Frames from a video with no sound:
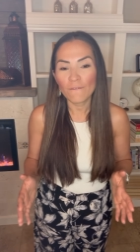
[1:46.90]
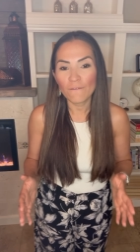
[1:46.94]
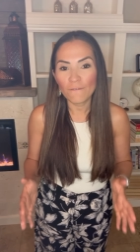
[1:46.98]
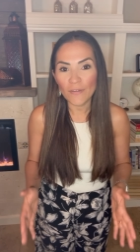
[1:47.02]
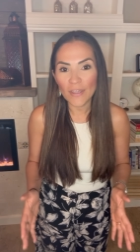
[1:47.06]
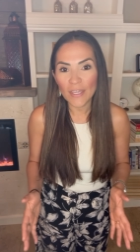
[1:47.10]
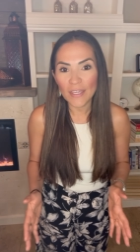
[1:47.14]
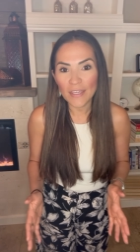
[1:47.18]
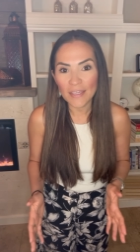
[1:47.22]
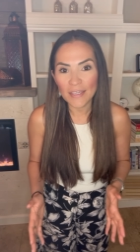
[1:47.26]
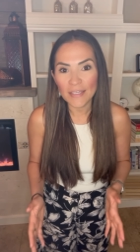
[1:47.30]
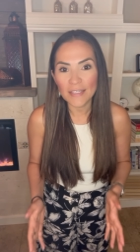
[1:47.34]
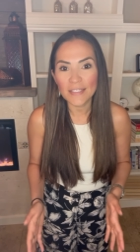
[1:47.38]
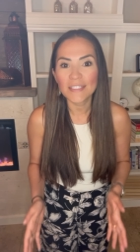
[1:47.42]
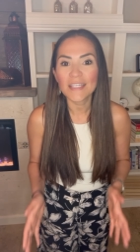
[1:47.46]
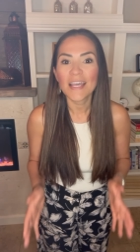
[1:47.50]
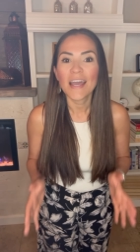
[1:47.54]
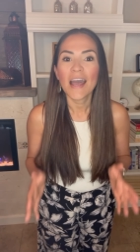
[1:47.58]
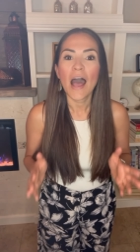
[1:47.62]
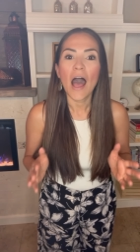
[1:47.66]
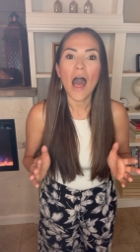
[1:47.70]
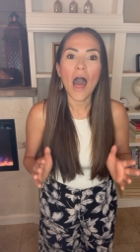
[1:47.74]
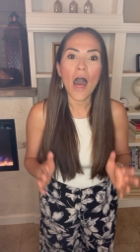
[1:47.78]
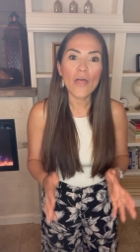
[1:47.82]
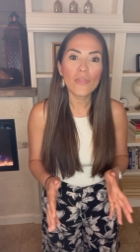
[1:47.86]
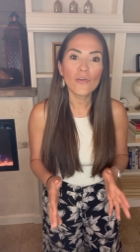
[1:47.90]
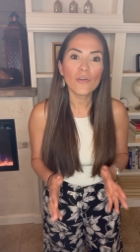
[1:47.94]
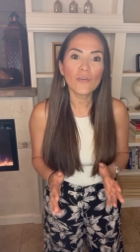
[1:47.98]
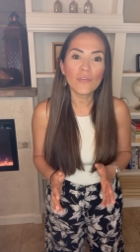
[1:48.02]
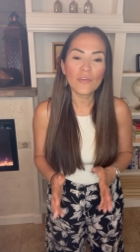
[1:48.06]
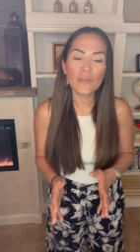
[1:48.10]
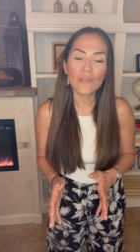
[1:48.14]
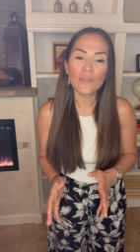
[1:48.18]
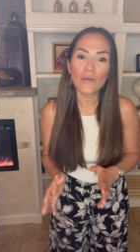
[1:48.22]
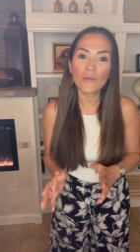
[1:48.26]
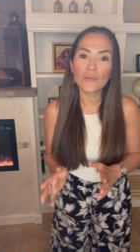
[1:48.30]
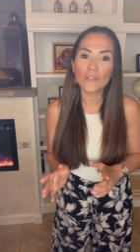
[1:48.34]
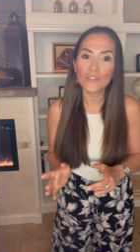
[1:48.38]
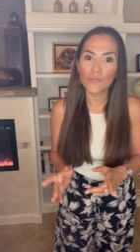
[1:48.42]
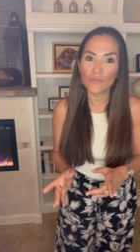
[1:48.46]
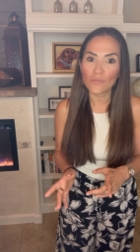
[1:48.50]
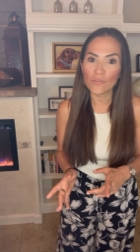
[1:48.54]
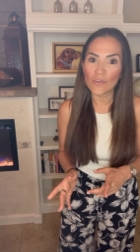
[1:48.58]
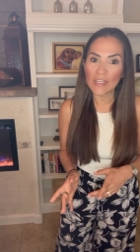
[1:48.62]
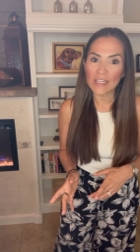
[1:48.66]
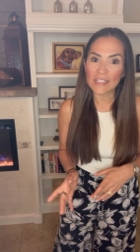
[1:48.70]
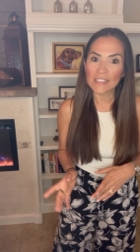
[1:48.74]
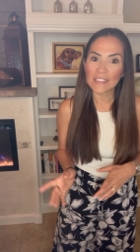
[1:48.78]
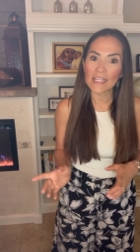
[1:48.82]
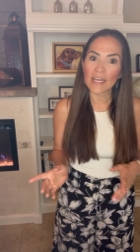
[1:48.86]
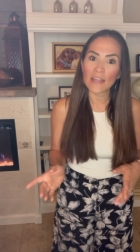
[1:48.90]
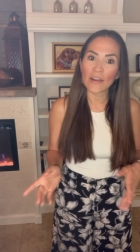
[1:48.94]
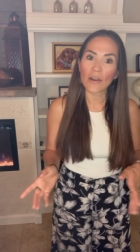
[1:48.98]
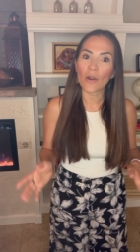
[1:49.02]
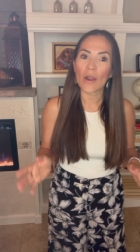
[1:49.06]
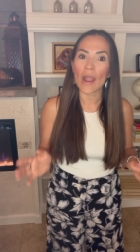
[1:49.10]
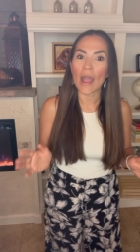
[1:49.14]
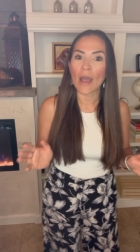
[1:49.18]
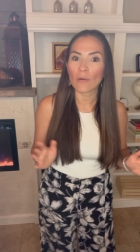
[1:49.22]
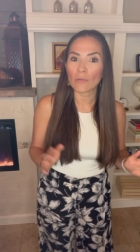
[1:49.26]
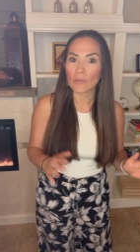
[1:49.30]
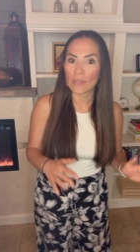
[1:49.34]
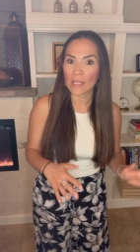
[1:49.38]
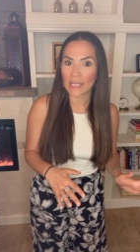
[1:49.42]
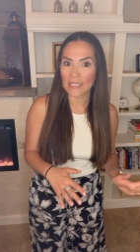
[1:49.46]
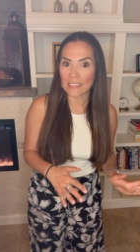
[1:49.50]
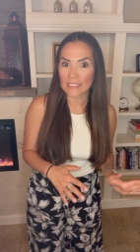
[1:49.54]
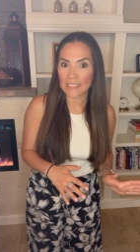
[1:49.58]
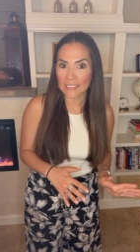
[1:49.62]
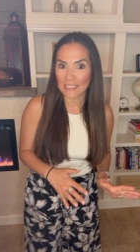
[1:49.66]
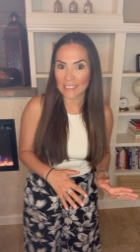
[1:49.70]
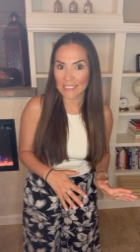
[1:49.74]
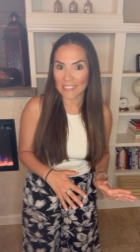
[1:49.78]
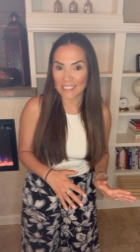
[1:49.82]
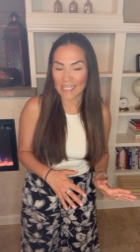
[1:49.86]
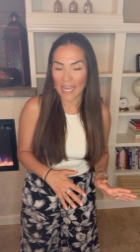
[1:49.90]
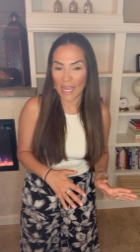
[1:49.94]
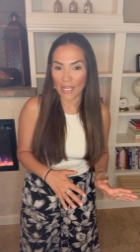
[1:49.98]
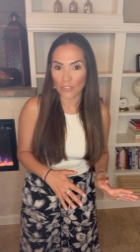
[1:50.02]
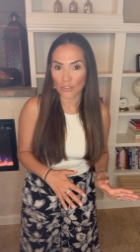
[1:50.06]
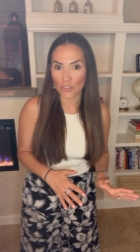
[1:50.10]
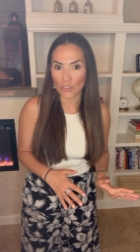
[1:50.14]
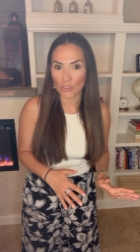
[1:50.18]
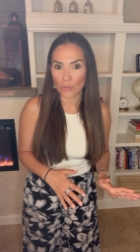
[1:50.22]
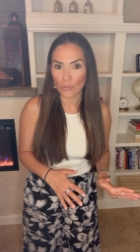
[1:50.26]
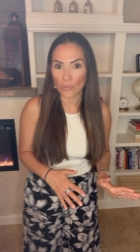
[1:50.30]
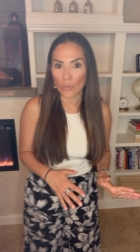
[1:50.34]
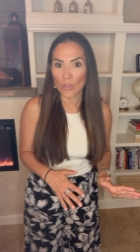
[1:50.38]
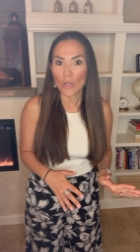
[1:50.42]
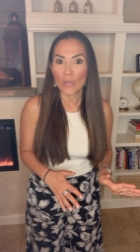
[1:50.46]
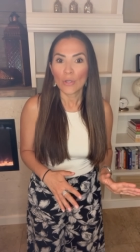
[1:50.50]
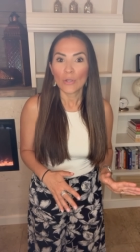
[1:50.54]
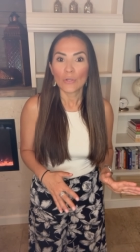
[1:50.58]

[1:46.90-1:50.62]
fees other than those fees that are outlined in statute.